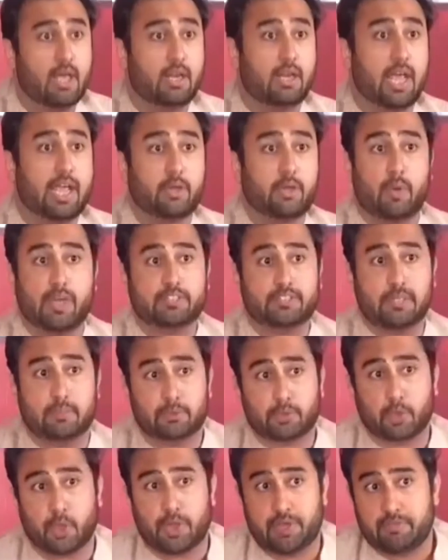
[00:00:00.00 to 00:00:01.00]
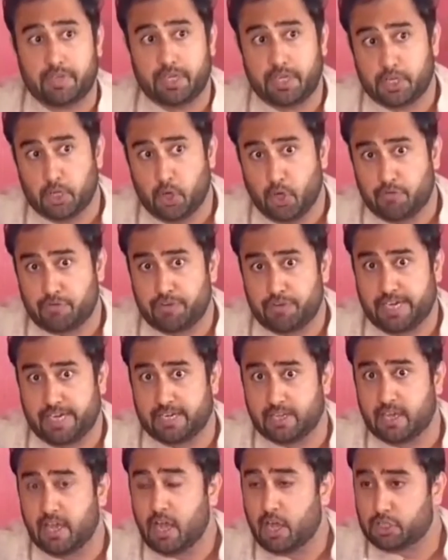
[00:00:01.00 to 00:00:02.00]
Likewise, I'm sure even in your
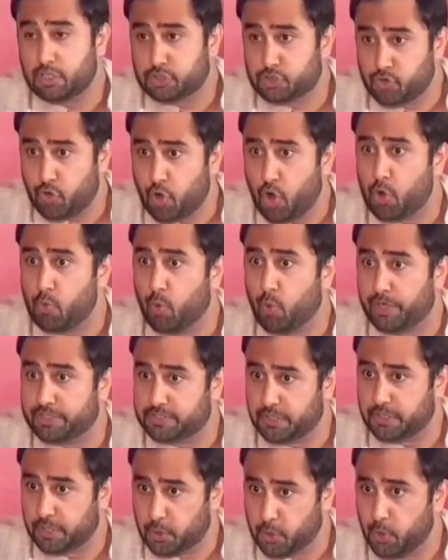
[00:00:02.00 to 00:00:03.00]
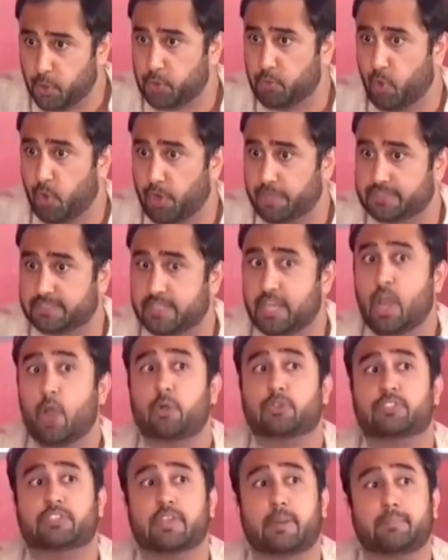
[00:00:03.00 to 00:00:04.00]
field, a strong voice, a good voice,
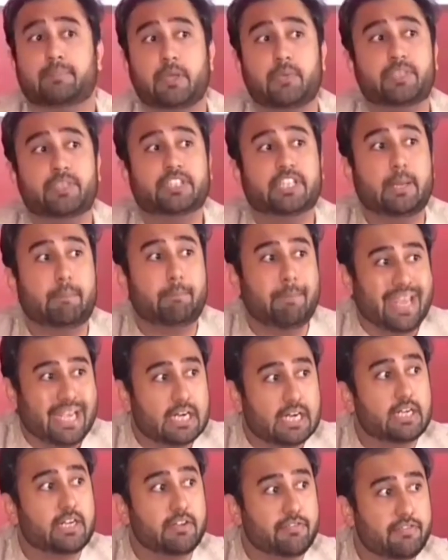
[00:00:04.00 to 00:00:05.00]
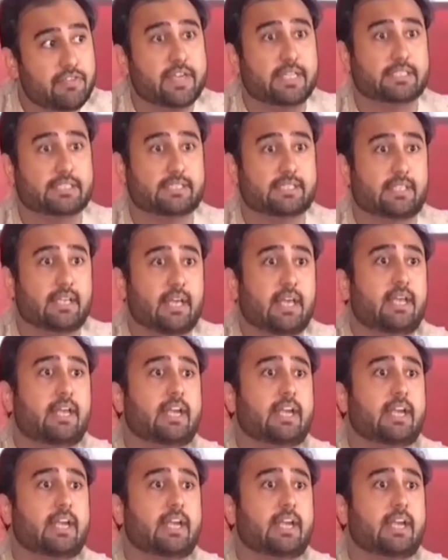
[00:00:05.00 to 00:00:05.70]
something which can make a difference.